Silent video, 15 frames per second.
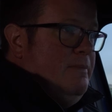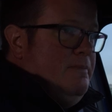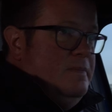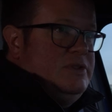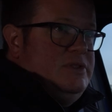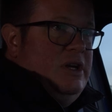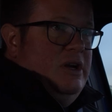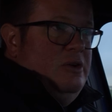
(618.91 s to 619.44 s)

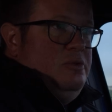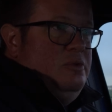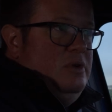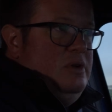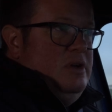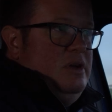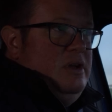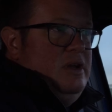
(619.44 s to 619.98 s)
So
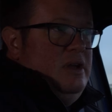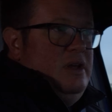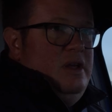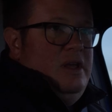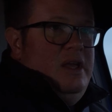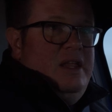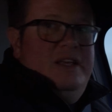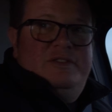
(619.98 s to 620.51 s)

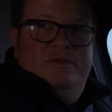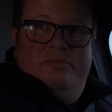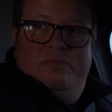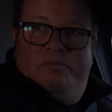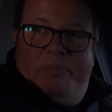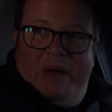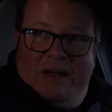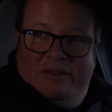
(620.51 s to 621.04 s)
it
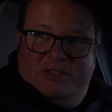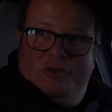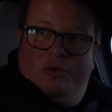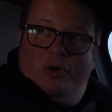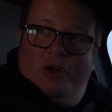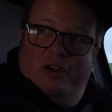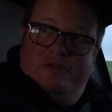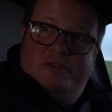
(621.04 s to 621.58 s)
isn't bouncing
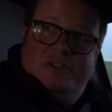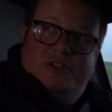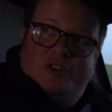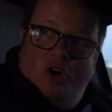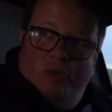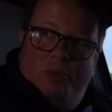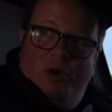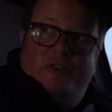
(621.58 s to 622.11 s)
all over the
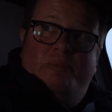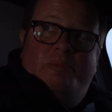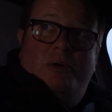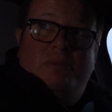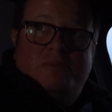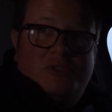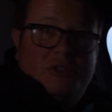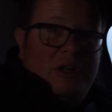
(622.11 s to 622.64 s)
shop over
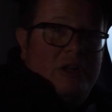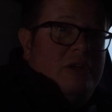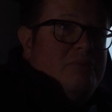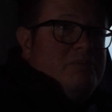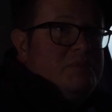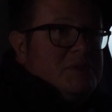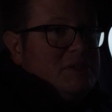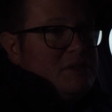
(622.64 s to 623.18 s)
bumps and
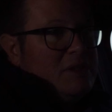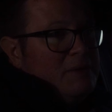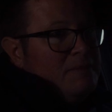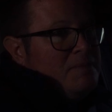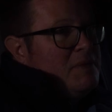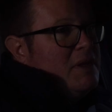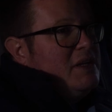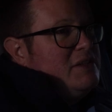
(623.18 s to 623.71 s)
lumps.
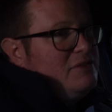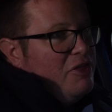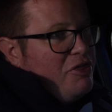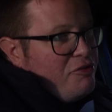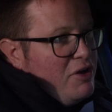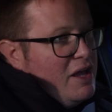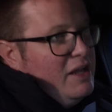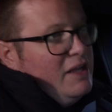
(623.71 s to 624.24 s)
It isn't
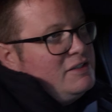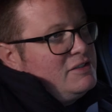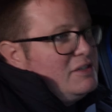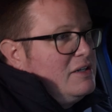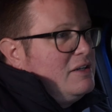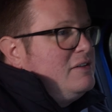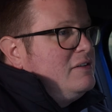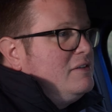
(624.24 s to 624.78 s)
threatening
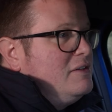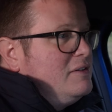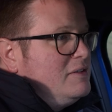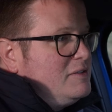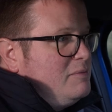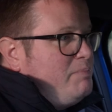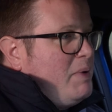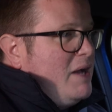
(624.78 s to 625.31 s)
to
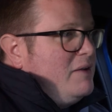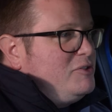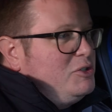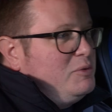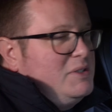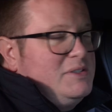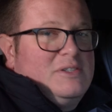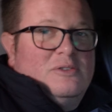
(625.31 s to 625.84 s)
bounce
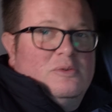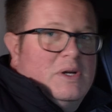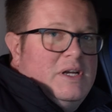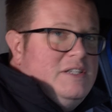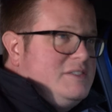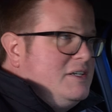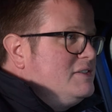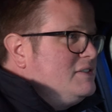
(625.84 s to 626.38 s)
you into the
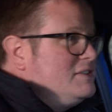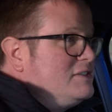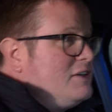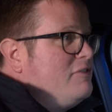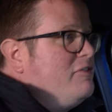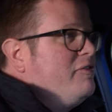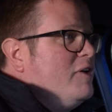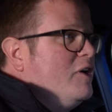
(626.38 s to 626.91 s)
weeds because it's
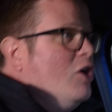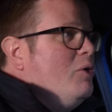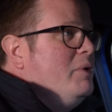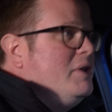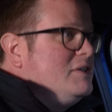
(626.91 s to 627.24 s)
so firm and